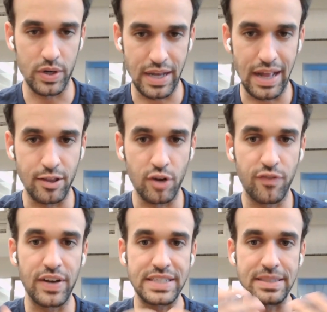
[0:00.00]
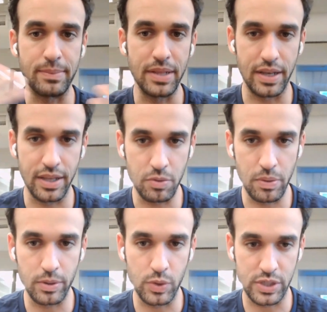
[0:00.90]
you want a lot of flexibility to be
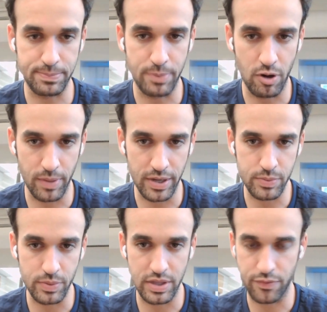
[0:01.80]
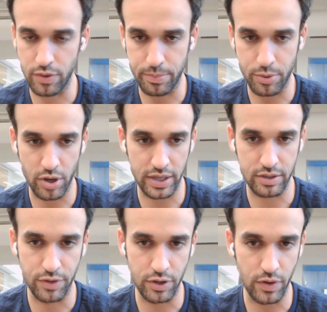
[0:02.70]
able to experiment with different product
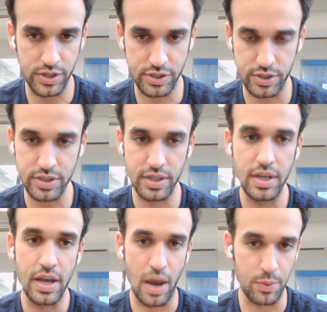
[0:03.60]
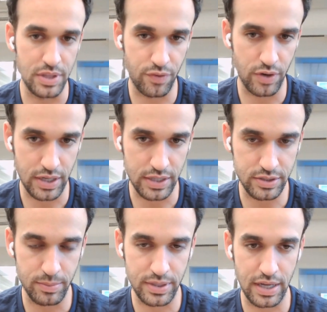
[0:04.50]
configurations and with different
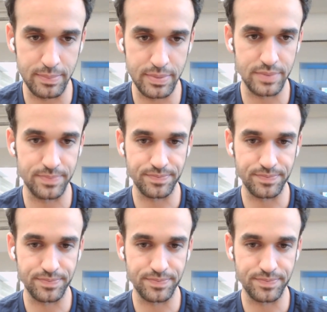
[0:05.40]
customer types.